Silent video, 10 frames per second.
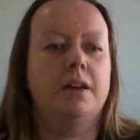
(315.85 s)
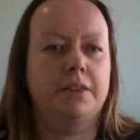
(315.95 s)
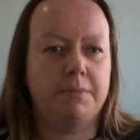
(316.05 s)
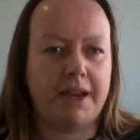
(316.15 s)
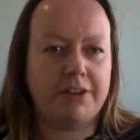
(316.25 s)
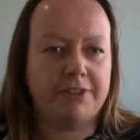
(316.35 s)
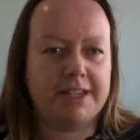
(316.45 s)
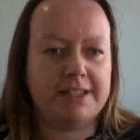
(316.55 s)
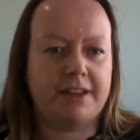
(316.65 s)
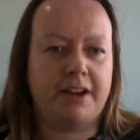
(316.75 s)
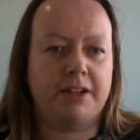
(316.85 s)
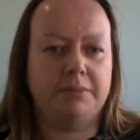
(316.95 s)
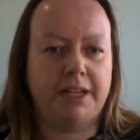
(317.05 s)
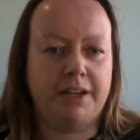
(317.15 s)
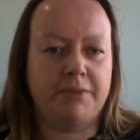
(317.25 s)
The main reason that I
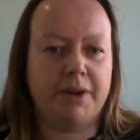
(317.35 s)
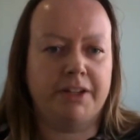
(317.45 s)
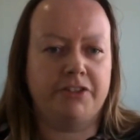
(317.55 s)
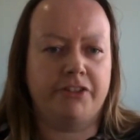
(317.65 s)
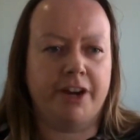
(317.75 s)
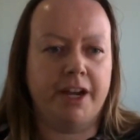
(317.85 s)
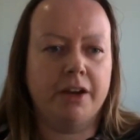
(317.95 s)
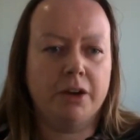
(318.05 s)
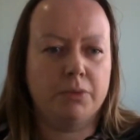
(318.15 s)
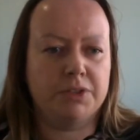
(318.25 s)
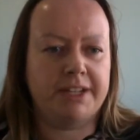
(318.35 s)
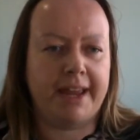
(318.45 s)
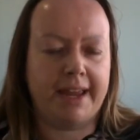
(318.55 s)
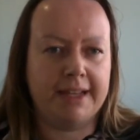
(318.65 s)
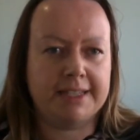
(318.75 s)
completed my degree was to
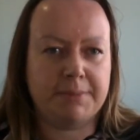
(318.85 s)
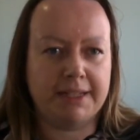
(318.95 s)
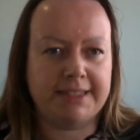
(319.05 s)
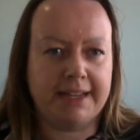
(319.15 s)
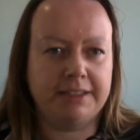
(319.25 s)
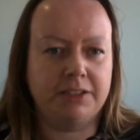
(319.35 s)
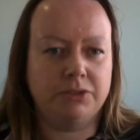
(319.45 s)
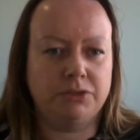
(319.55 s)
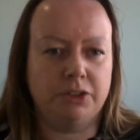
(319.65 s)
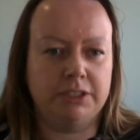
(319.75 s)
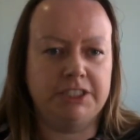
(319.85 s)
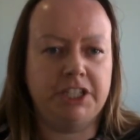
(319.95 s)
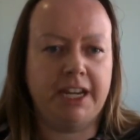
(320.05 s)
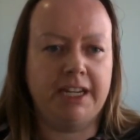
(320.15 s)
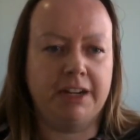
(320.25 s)
enhance my technical knowledge
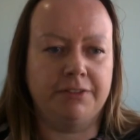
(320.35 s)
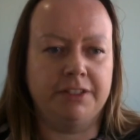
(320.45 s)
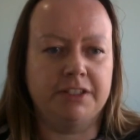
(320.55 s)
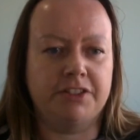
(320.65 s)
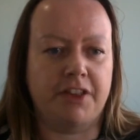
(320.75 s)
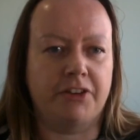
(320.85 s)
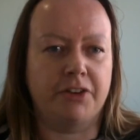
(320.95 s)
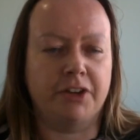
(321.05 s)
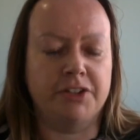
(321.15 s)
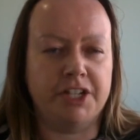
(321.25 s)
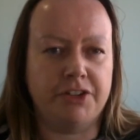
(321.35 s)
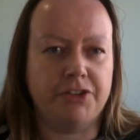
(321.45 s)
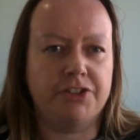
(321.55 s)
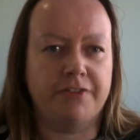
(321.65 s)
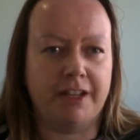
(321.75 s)
in governance so that I could
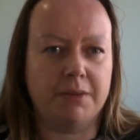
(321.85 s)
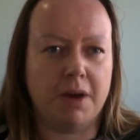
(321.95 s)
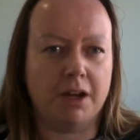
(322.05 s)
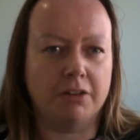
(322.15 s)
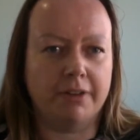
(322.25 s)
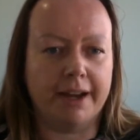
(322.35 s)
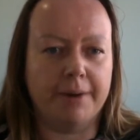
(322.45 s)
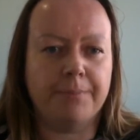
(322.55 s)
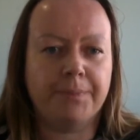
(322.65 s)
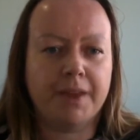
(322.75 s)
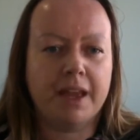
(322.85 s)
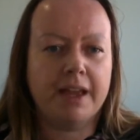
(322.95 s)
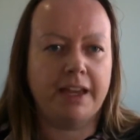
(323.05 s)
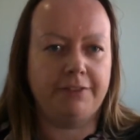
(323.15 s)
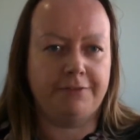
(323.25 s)
continue to develop my career.
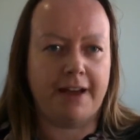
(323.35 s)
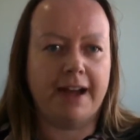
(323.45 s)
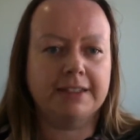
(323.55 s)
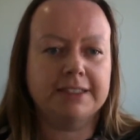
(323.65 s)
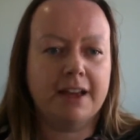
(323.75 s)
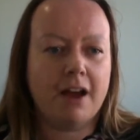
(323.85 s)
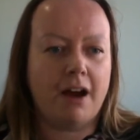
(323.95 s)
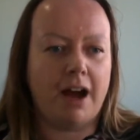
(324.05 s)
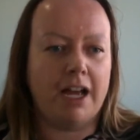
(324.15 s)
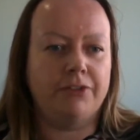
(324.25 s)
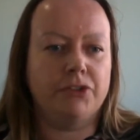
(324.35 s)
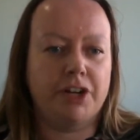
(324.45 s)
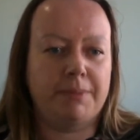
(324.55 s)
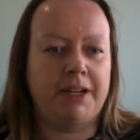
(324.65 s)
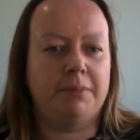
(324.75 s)
In fact, I have
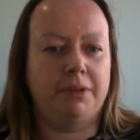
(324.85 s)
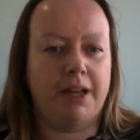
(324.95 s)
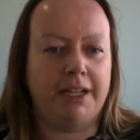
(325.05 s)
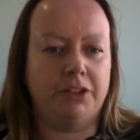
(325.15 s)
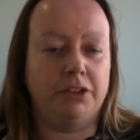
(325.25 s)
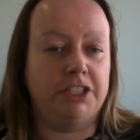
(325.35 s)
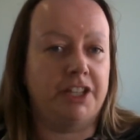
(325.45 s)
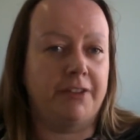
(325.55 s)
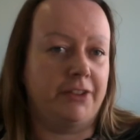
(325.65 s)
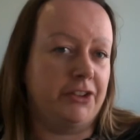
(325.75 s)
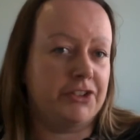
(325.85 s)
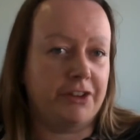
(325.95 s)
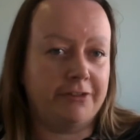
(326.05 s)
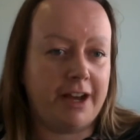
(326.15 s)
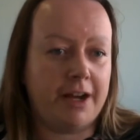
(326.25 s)
already been applying knowledge that I've learnt
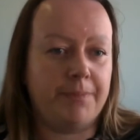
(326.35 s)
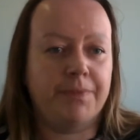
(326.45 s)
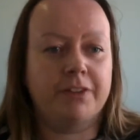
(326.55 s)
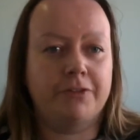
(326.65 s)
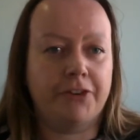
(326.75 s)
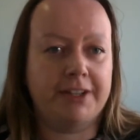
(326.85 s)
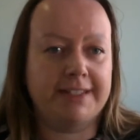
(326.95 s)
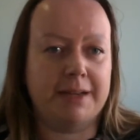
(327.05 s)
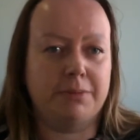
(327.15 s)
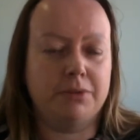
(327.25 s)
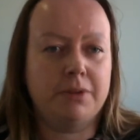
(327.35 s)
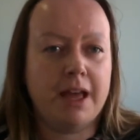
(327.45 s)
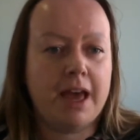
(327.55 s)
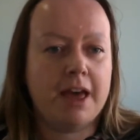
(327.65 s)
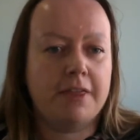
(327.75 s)
so far. For example,
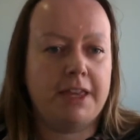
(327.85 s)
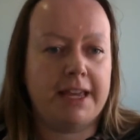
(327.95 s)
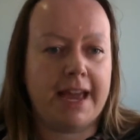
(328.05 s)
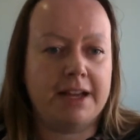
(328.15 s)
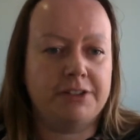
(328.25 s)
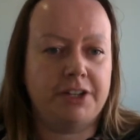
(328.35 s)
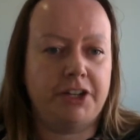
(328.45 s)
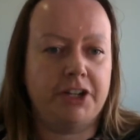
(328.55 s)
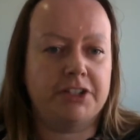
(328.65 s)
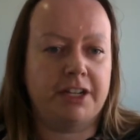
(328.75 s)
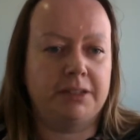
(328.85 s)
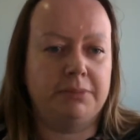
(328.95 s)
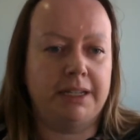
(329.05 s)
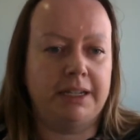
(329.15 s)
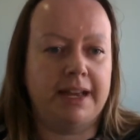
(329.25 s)
the accounting units I
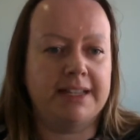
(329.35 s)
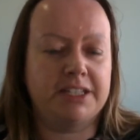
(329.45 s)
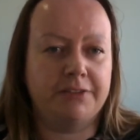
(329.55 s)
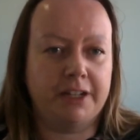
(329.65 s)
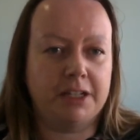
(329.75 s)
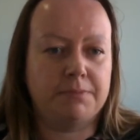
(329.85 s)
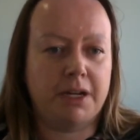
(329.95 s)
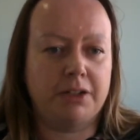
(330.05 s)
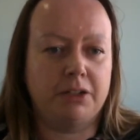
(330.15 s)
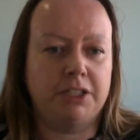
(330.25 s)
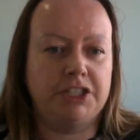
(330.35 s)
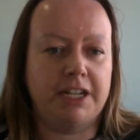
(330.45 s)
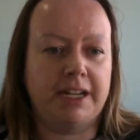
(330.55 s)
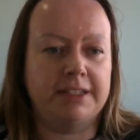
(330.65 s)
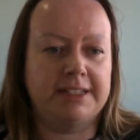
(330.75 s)
completed has developed my knowledge
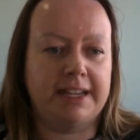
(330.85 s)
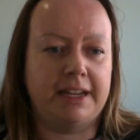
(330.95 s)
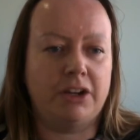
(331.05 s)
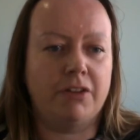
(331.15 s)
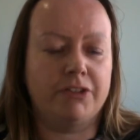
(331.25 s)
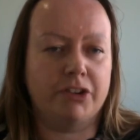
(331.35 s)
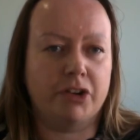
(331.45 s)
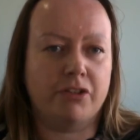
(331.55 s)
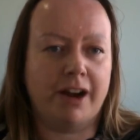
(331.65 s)
and understanding of the